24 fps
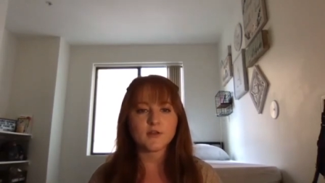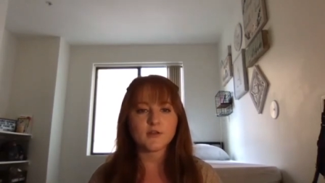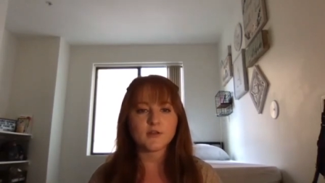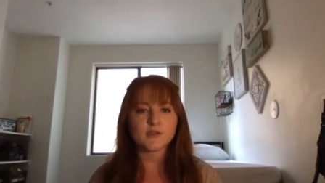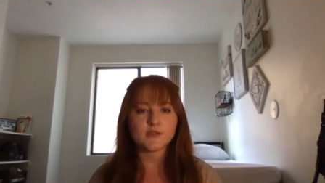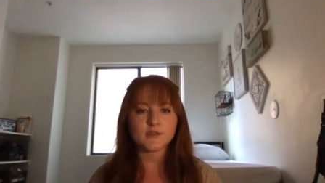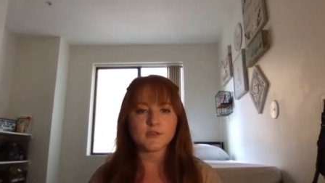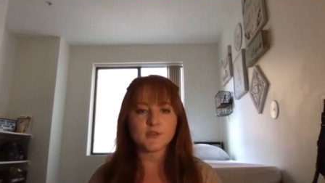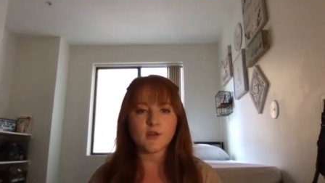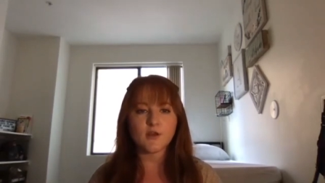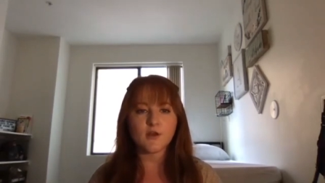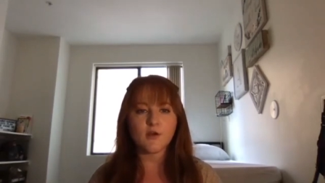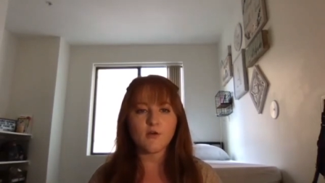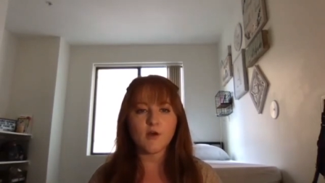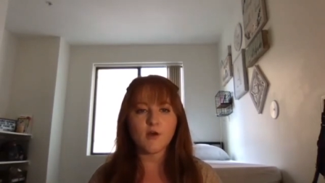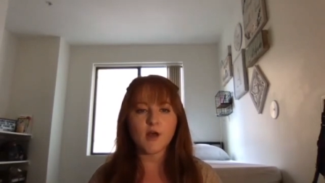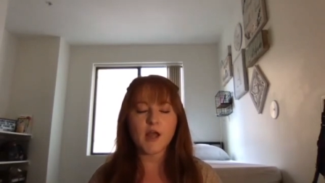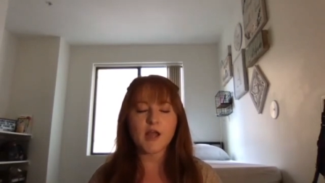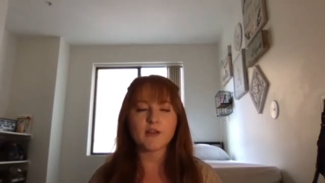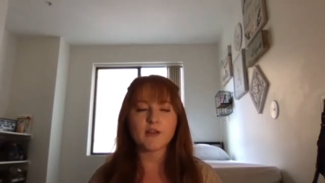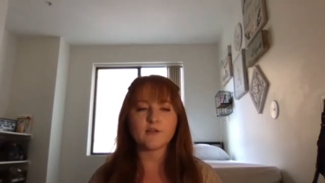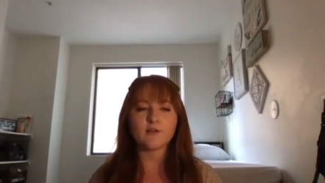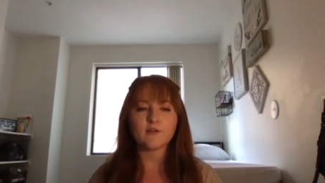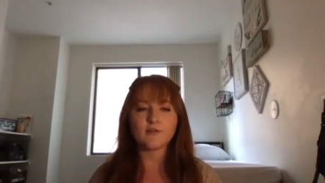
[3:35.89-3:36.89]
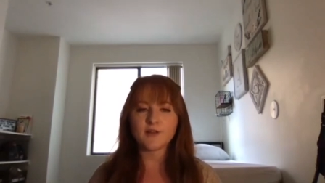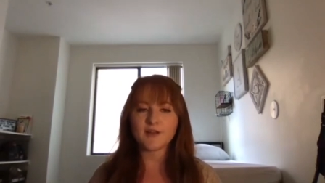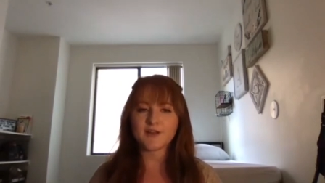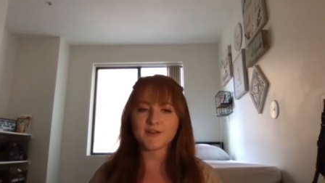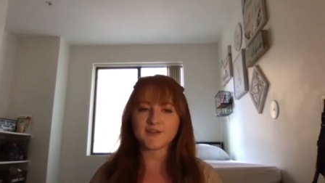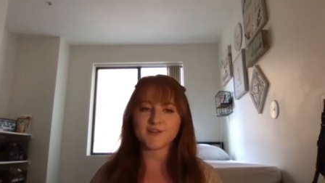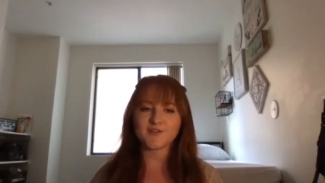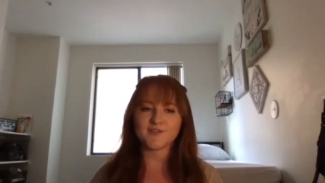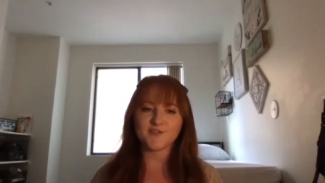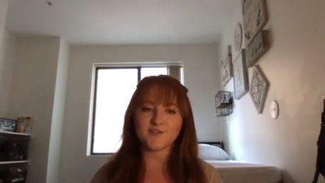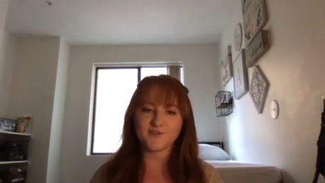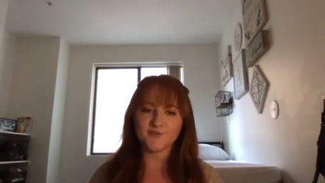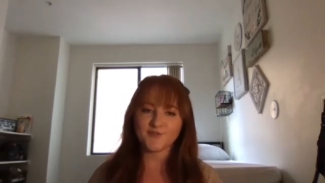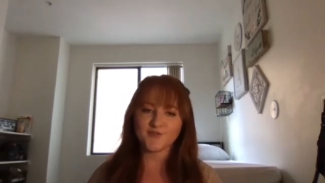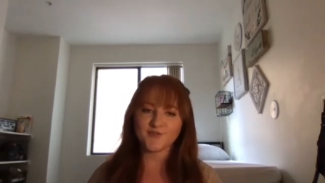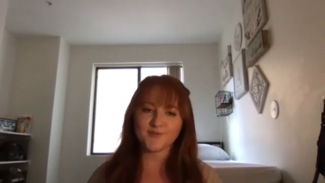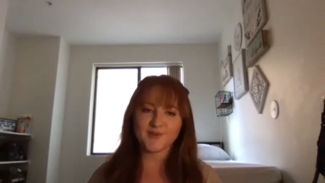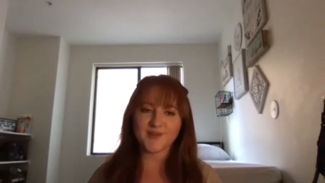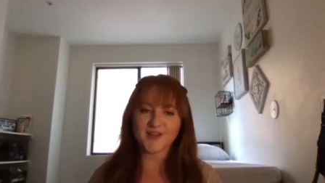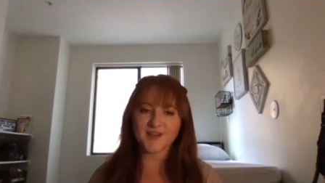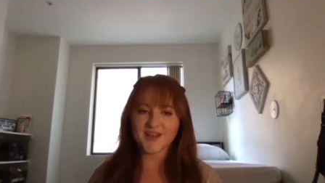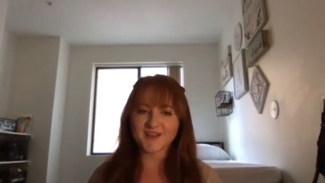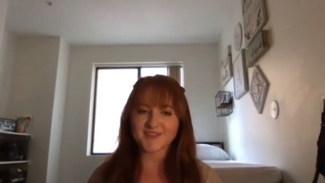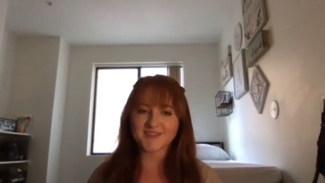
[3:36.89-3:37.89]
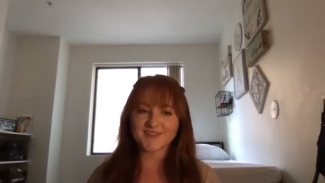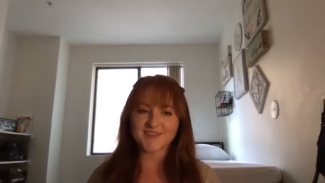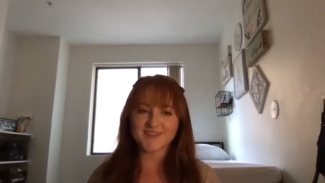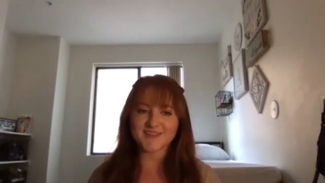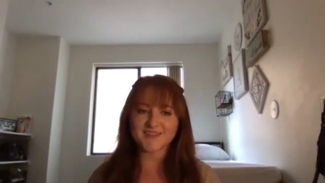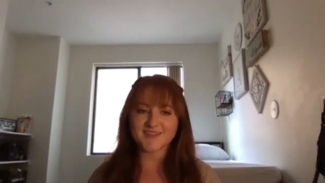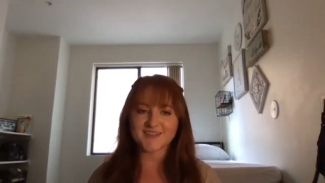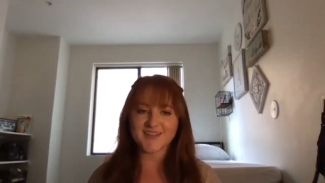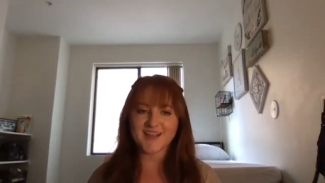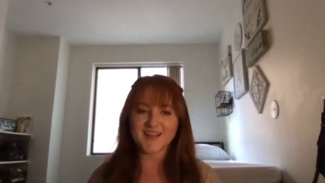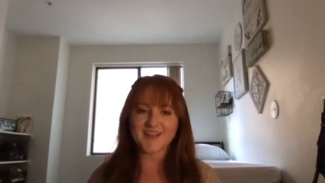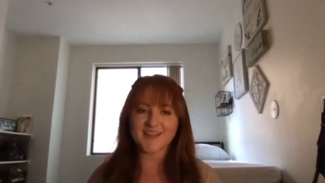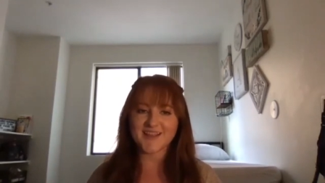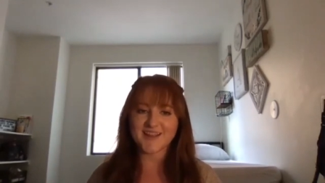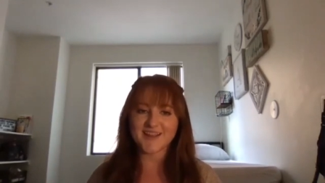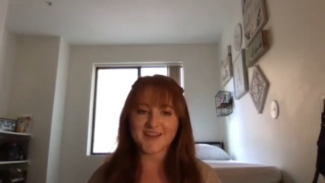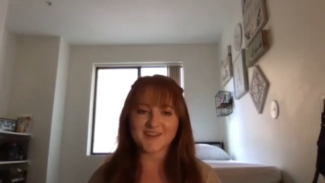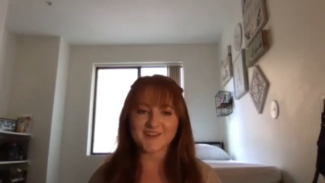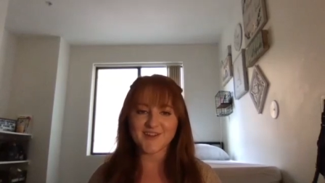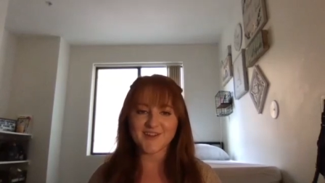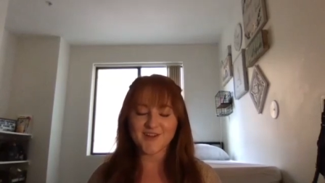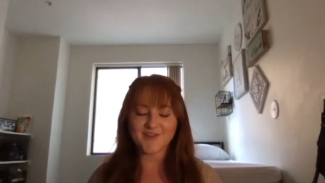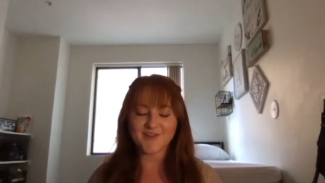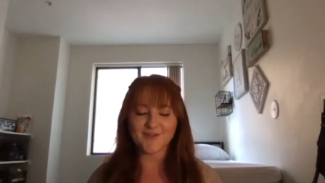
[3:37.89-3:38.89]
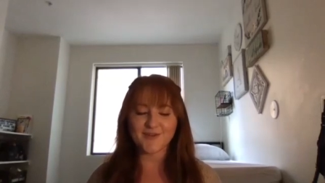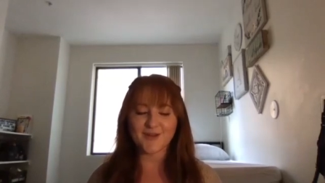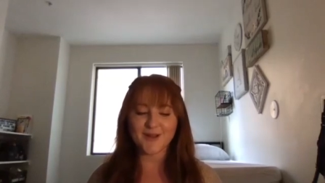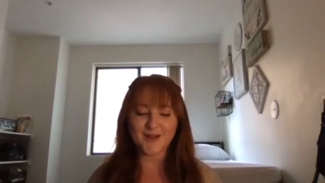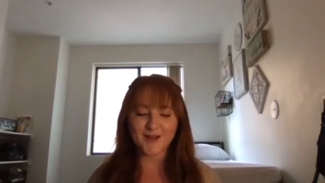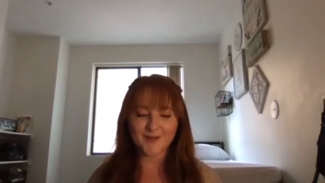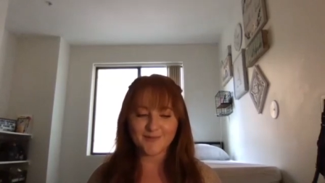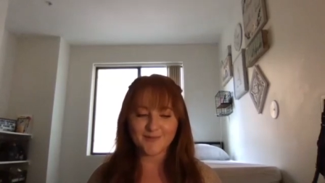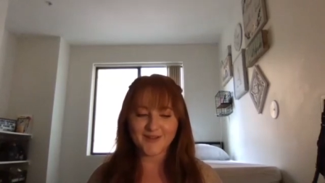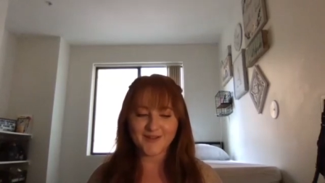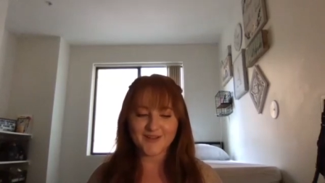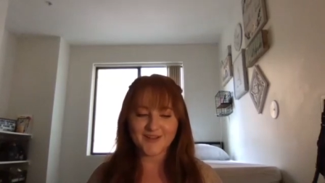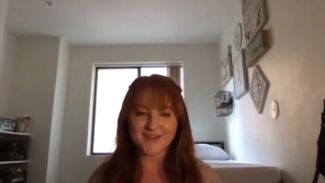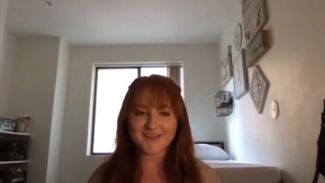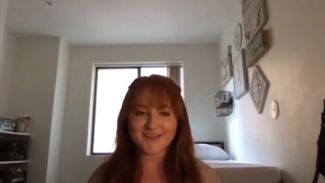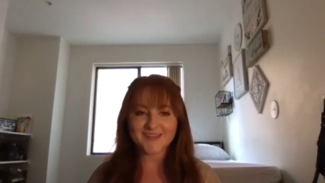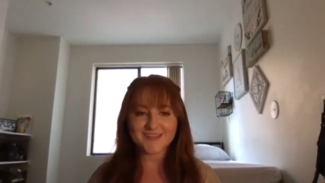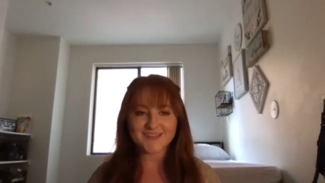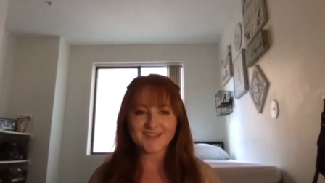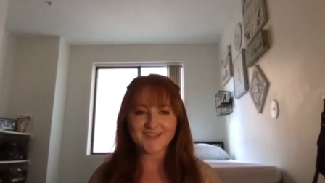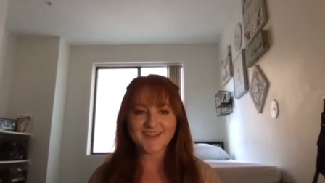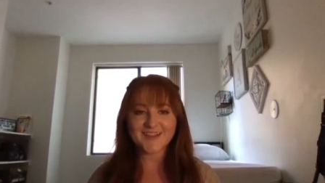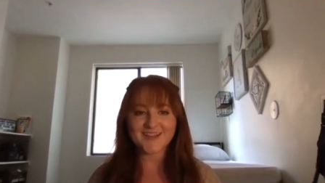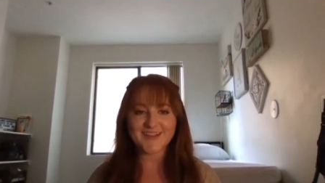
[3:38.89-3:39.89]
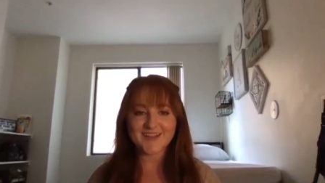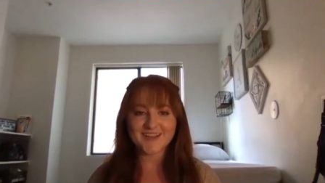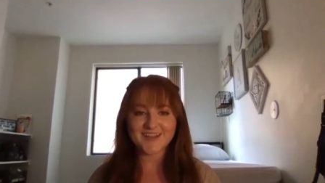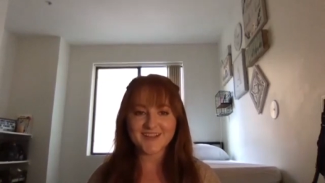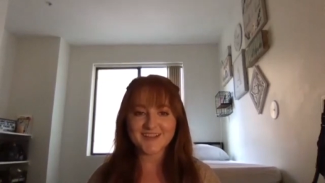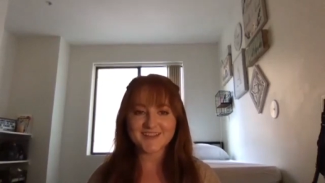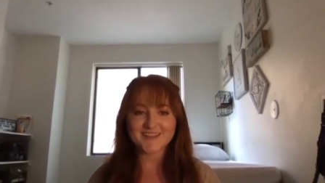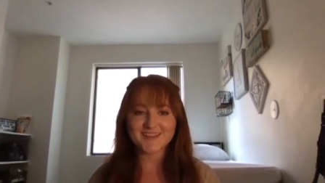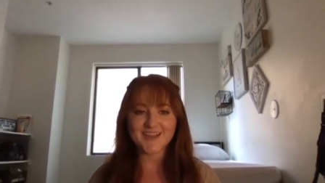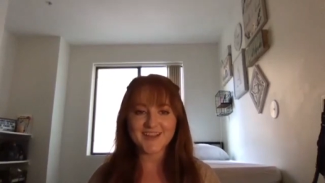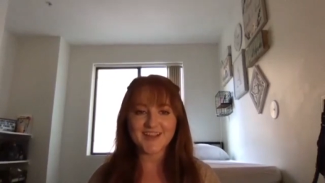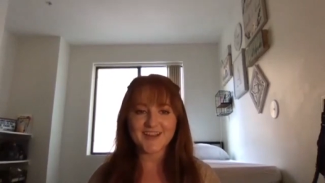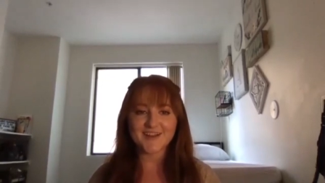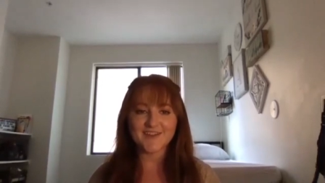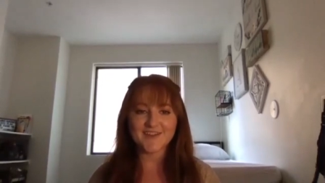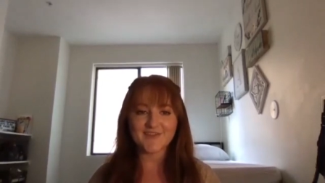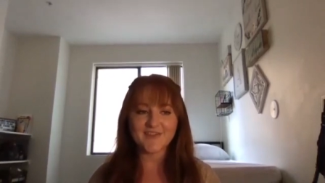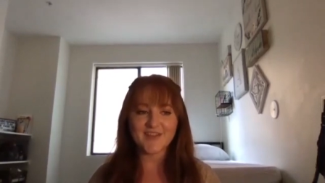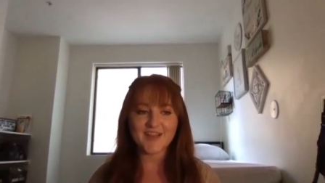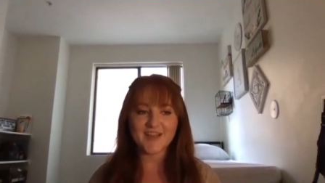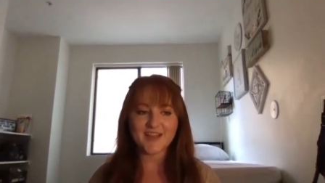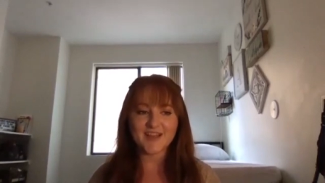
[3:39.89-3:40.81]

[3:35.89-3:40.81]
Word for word: So I don't get to do group classes and then I don't have a workout buddy. So I think it's kind of like